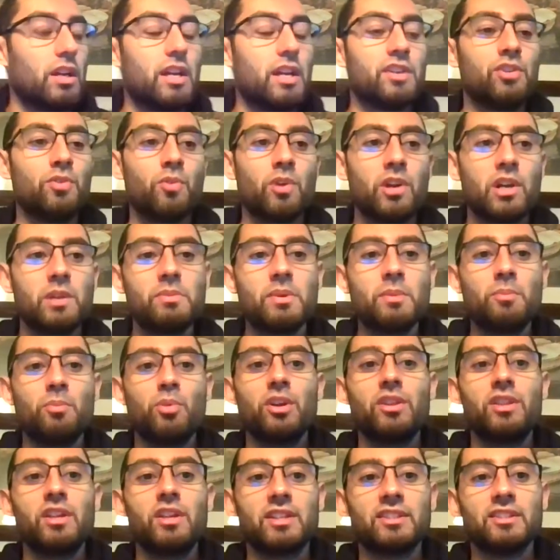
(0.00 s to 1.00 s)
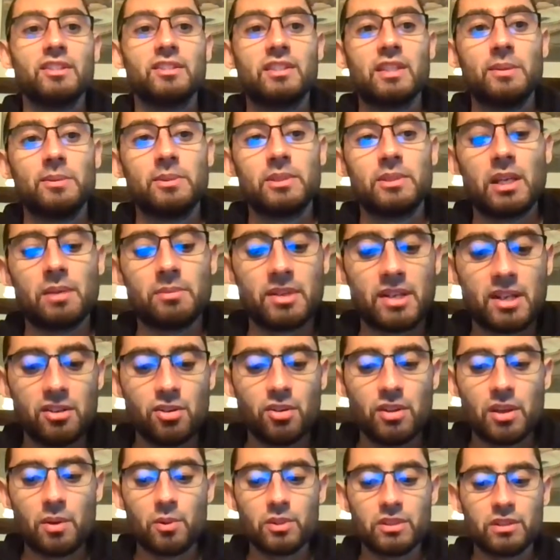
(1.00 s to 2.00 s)
and you want to be breathing at the same time. And I
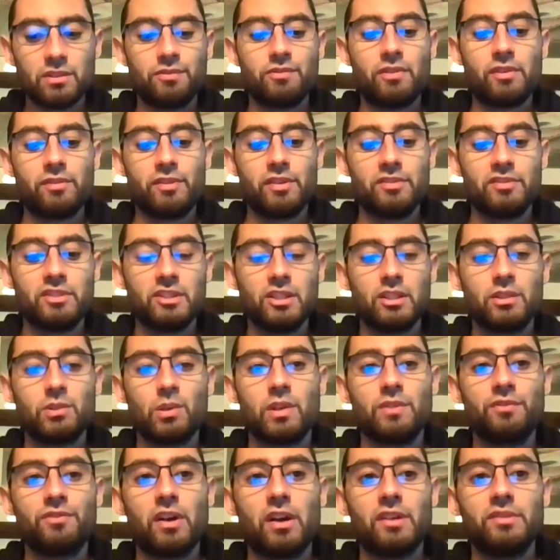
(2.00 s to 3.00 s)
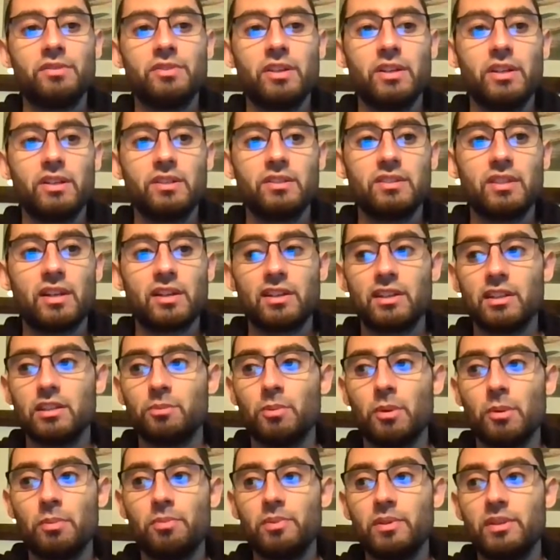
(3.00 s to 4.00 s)
know that wasn't for 15 to 25 seconds,
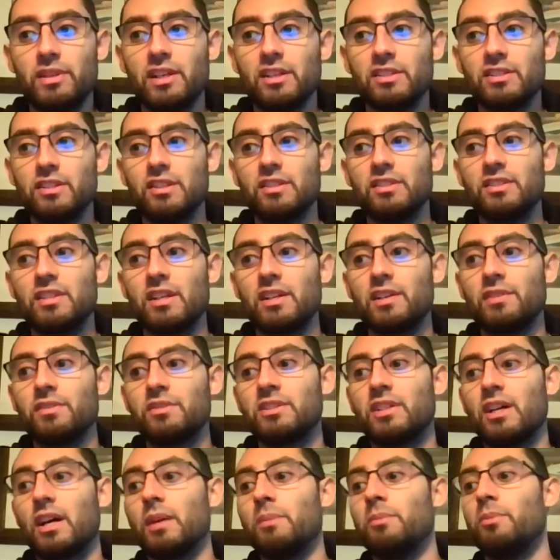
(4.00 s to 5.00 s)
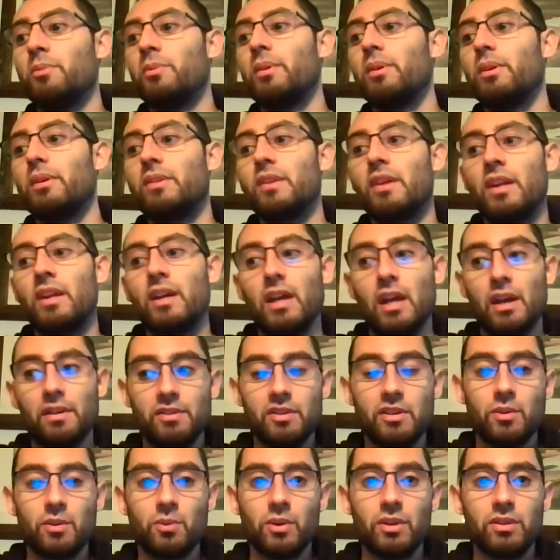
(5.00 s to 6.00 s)
but because of the sake of time that I have
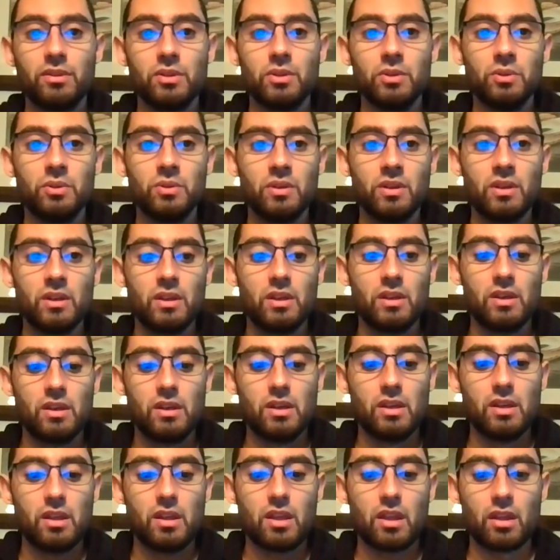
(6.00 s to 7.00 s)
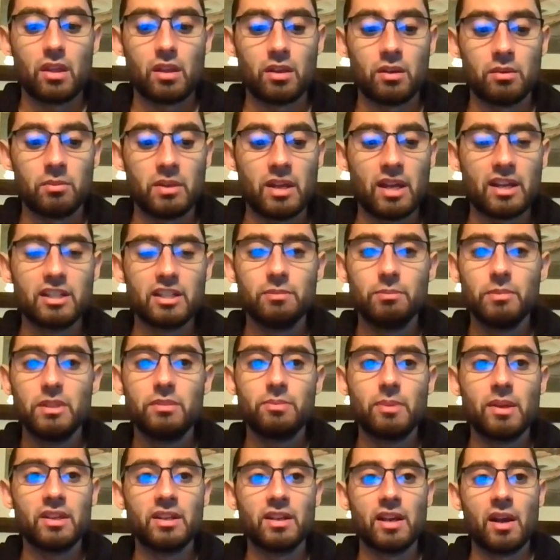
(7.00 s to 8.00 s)
here with you, um, and I can be
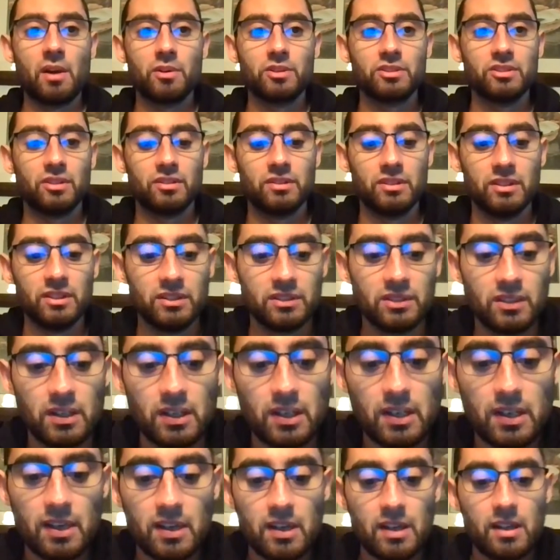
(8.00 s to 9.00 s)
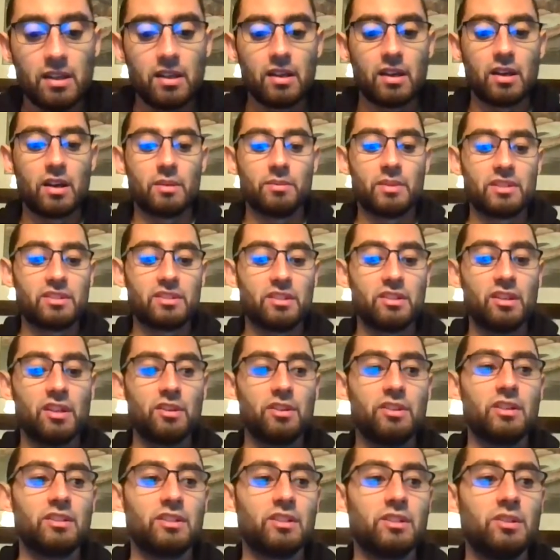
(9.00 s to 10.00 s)
spending hours on this, um, that's
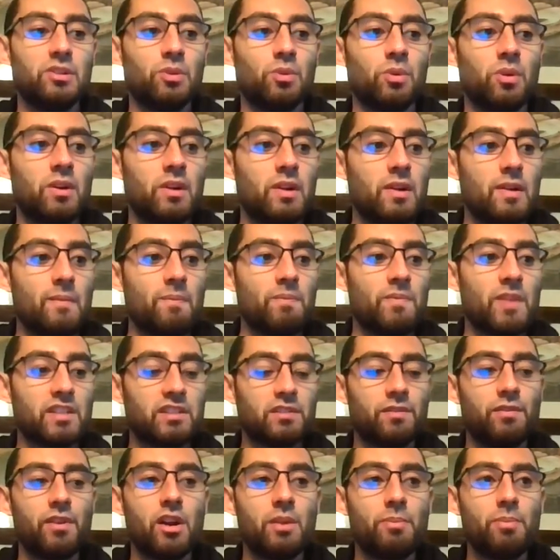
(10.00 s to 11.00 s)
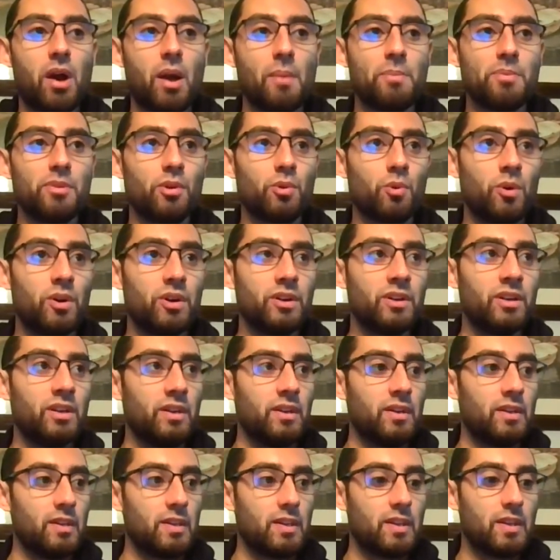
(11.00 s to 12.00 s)
another thing to do. That's a very popular one.
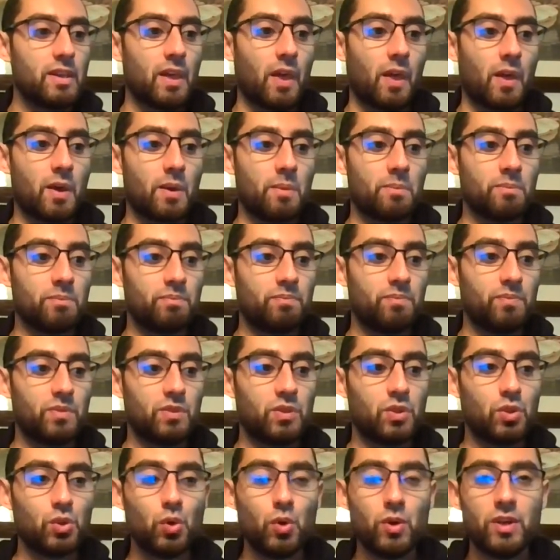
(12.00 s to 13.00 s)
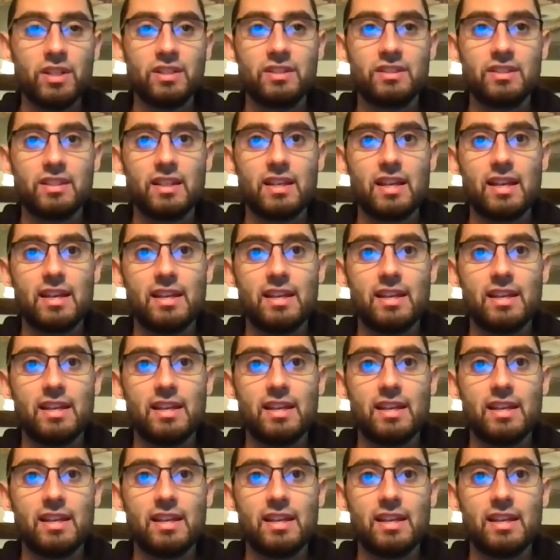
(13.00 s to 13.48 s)
Um, do it